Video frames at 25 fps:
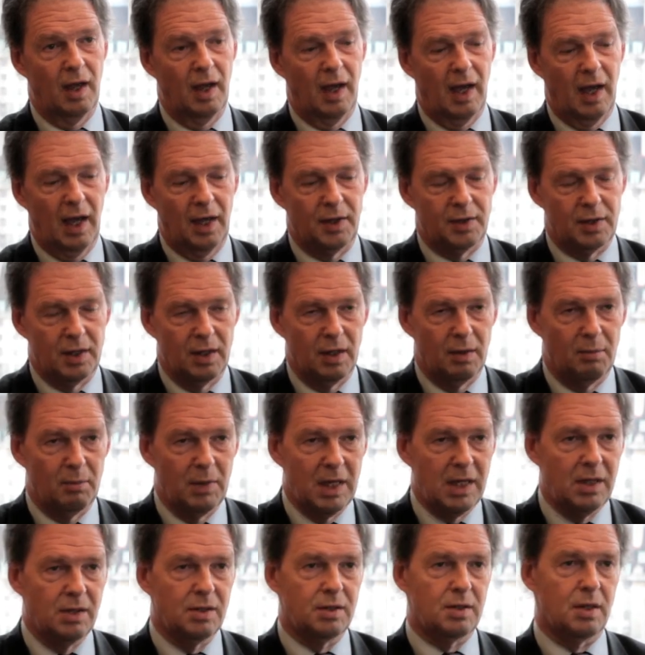and in the
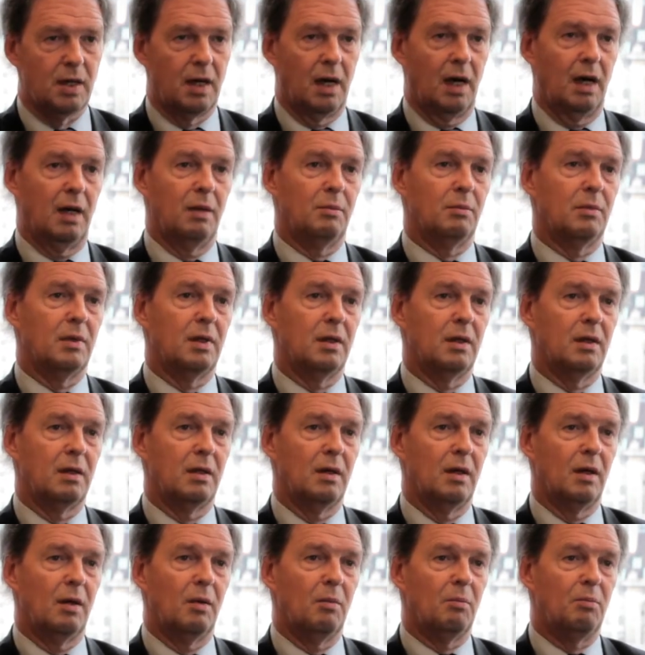meantime
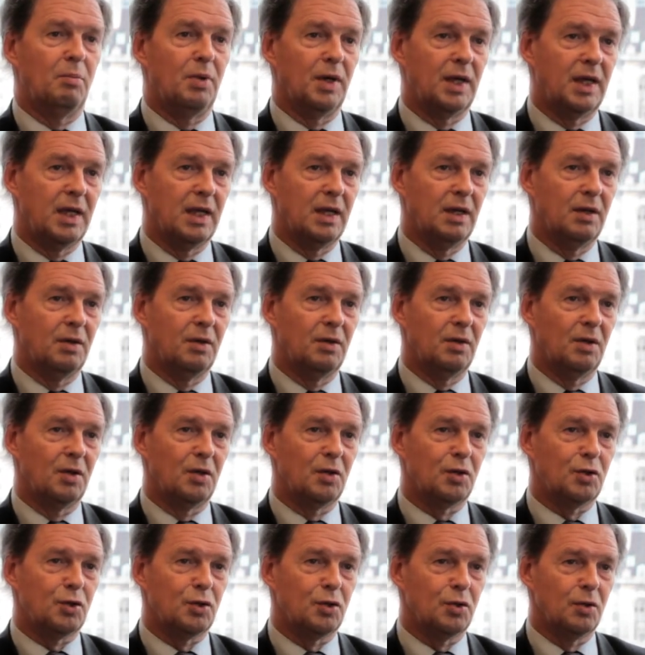begin
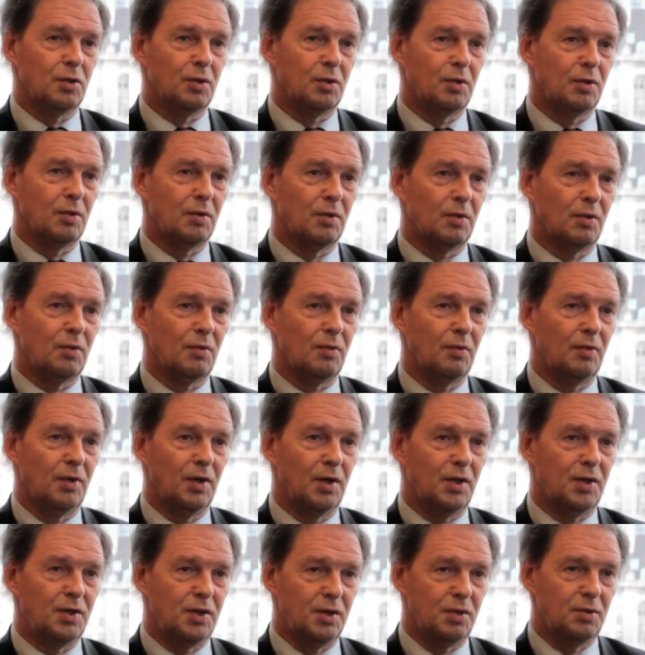to
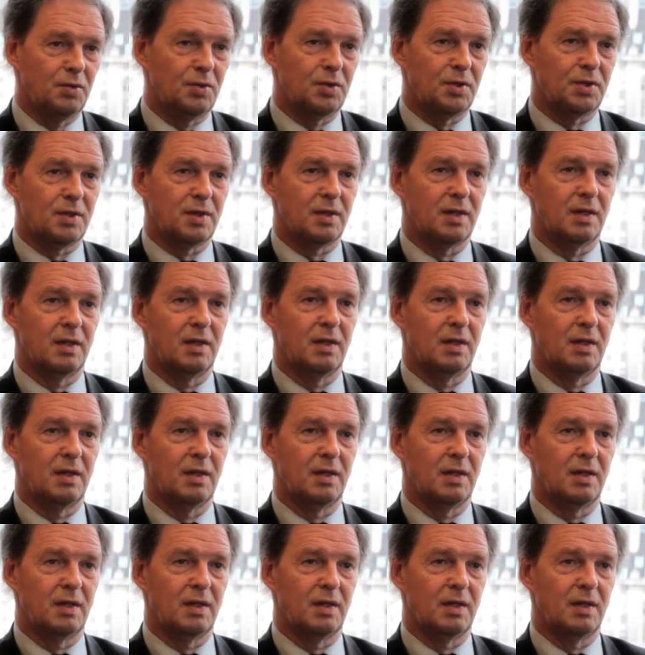reduce